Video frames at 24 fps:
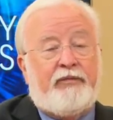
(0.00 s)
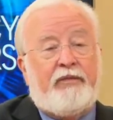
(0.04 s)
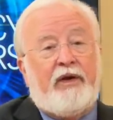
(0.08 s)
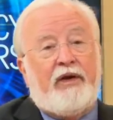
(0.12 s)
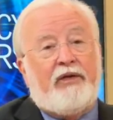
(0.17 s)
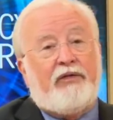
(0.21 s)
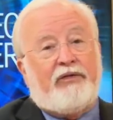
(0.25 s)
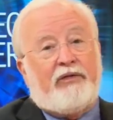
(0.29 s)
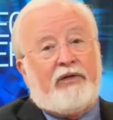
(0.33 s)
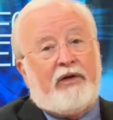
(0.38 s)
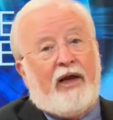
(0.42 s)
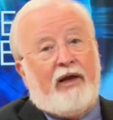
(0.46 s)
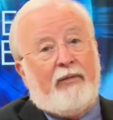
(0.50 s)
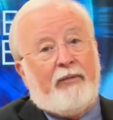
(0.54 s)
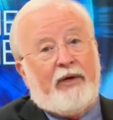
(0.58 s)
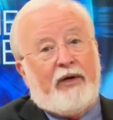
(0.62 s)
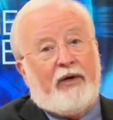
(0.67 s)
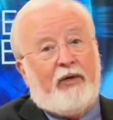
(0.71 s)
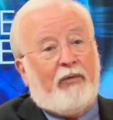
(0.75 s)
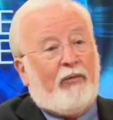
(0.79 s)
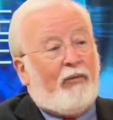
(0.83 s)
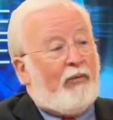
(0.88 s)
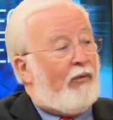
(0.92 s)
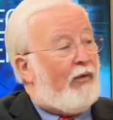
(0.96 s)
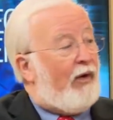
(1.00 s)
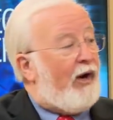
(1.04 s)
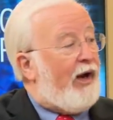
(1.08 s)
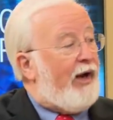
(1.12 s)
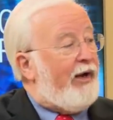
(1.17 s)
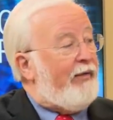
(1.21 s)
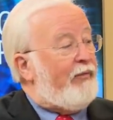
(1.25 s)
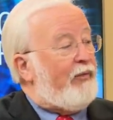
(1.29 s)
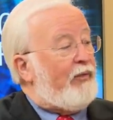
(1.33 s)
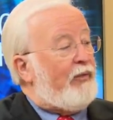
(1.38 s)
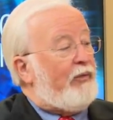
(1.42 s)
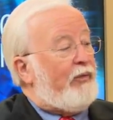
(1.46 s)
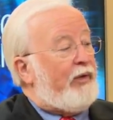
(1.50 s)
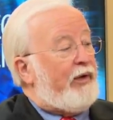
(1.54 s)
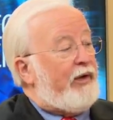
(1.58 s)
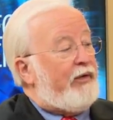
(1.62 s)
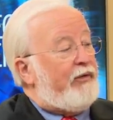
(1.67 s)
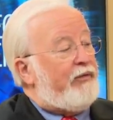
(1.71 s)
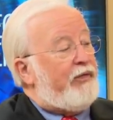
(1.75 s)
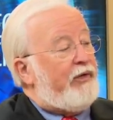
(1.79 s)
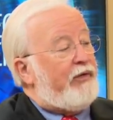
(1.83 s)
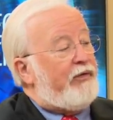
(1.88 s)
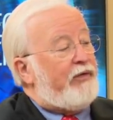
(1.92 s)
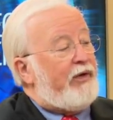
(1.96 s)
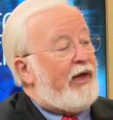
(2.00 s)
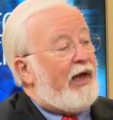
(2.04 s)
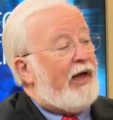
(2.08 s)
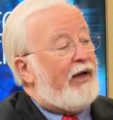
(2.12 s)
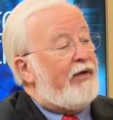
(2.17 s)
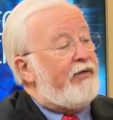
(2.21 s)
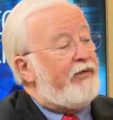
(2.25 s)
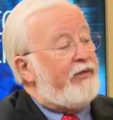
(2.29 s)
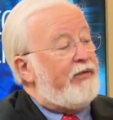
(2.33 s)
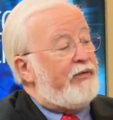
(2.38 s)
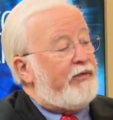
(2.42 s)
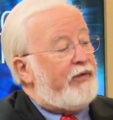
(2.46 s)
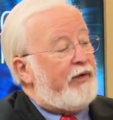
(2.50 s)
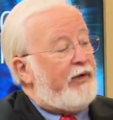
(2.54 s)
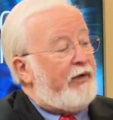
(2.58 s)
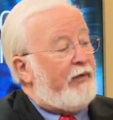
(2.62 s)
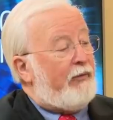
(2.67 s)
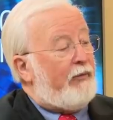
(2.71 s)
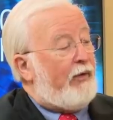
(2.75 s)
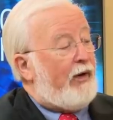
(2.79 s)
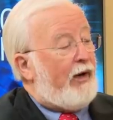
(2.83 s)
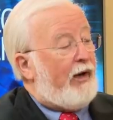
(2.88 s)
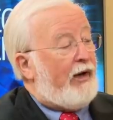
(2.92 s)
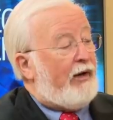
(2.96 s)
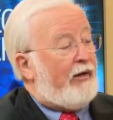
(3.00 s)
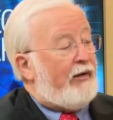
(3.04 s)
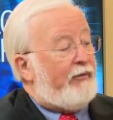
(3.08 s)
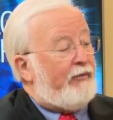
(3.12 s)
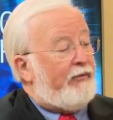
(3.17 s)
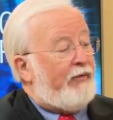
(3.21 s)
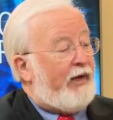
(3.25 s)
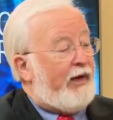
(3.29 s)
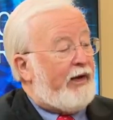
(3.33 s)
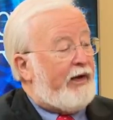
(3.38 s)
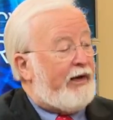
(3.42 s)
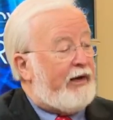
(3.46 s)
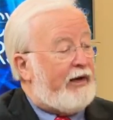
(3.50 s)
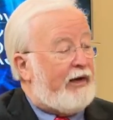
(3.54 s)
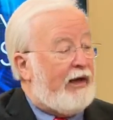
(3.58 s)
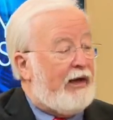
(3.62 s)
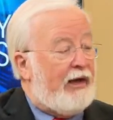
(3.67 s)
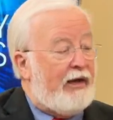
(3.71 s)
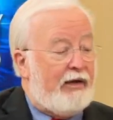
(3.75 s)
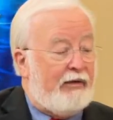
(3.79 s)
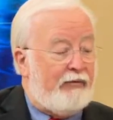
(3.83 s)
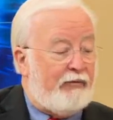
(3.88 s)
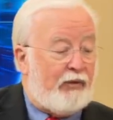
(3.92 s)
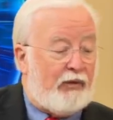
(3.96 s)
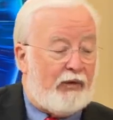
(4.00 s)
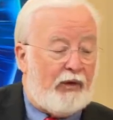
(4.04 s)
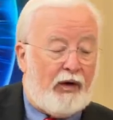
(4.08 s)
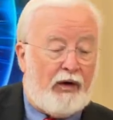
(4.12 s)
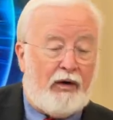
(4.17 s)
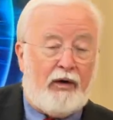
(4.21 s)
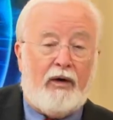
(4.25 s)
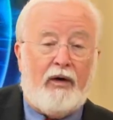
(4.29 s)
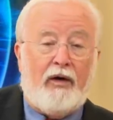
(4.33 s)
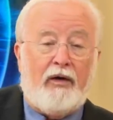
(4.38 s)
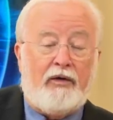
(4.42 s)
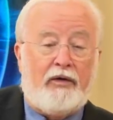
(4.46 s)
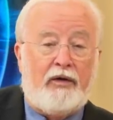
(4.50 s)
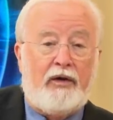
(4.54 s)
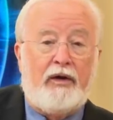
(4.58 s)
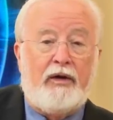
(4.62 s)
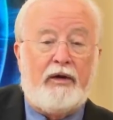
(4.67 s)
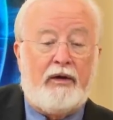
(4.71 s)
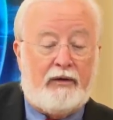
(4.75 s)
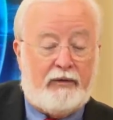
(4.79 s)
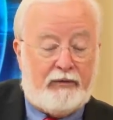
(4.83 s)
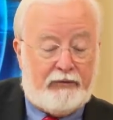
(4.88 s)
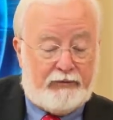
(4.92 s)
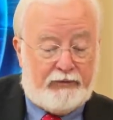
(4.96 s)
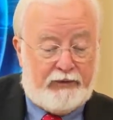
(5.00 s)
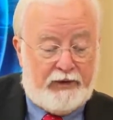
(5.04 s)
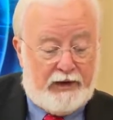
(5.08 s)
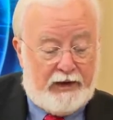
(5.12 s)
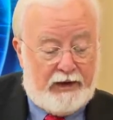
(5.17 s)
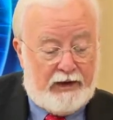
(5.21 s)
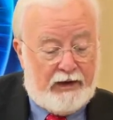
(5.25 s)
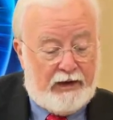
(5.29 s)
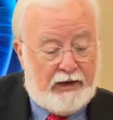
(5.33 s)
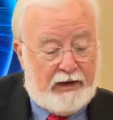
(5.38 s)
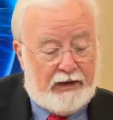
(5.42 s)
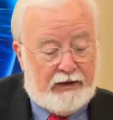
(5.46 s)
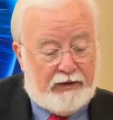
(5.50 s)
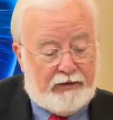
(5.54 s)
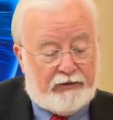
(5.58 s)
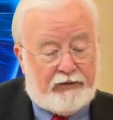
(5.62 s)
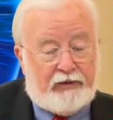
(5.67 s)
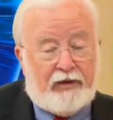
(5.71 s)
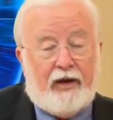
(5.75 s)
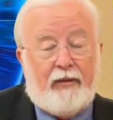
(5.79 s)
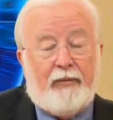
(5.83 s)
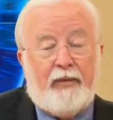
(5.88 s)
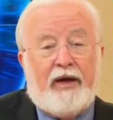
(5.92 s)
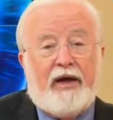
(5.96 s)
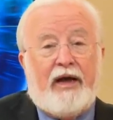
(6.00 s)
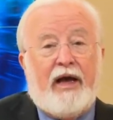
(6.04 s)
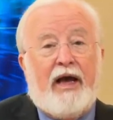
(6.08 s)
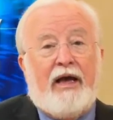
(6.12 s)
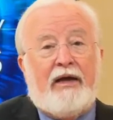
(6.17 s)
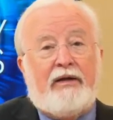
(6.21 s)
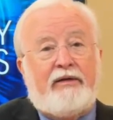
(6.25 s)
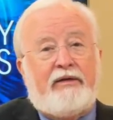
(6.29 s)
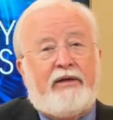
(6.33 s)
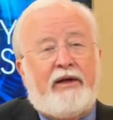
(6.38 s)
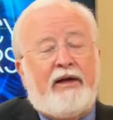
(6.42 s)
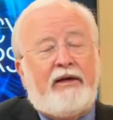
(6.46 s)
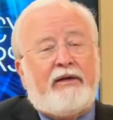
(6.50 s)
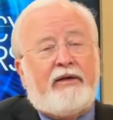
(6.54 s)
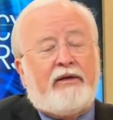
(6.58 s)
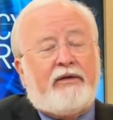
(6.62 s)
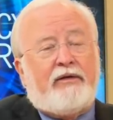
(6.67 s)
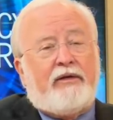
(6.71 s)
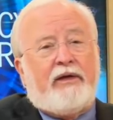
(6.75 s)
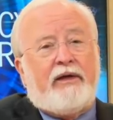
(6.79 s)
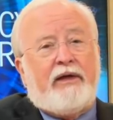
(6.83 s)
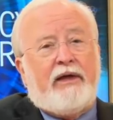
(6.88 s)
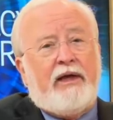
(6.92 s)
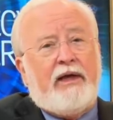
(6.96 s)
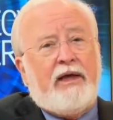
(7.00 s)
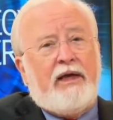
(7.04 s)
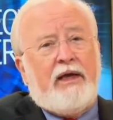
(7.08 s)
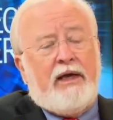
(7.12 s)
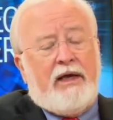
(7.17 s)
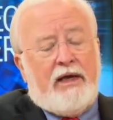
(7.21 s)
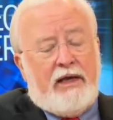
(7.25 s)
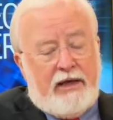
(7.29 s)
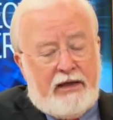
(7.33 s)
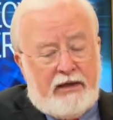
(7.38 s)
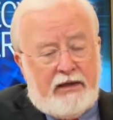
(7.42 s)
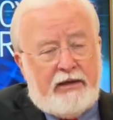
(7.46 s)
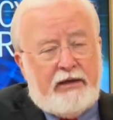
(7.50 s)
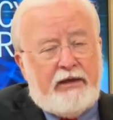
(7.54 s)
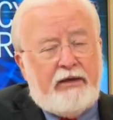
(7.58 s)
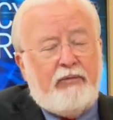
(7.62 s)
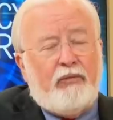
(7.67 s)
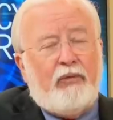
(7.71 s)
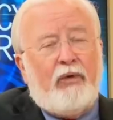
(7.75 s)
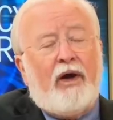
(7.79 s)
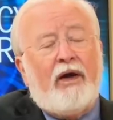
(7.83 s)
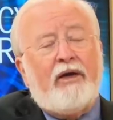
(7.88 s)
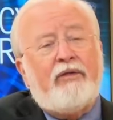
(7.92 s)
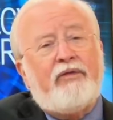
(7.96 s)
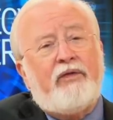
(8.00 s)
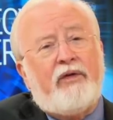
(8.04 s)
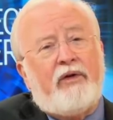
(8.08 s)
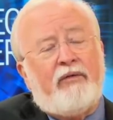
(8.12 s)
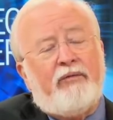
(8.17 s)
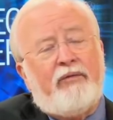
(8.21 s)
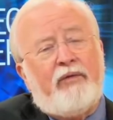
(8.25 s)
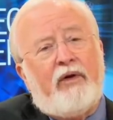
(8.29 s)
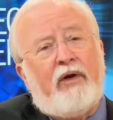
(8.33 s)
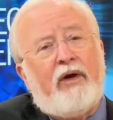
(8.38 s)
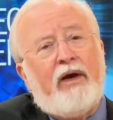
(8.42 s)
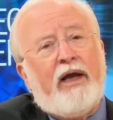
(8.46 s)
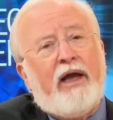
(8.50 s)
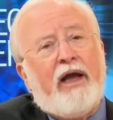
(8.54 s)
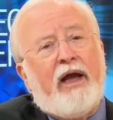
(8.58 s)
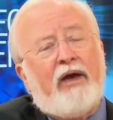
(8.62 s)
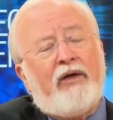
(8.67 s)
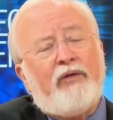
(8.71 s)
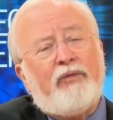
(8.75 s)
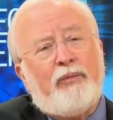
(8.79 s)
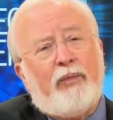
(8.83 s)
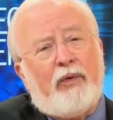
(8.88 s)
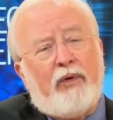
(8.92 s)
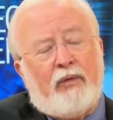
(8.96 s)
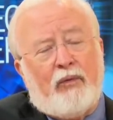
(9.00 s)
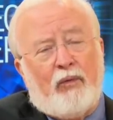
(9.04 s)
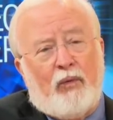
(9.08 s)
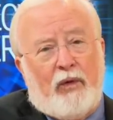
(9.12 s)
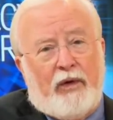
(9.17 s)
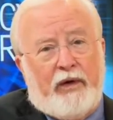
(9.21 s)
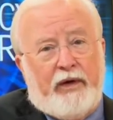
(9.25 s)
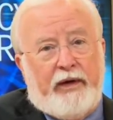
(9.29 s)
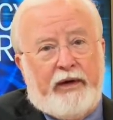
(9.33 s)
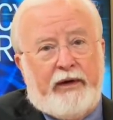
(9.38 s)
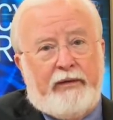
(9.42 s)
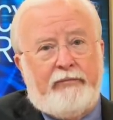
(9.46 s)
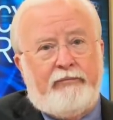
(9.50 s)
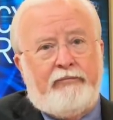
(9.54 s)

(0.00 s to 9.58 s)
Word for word: Islamic rivalry. It says ISIS and Iran are fighting for the heart of Islamic identity. He writes in a very expert way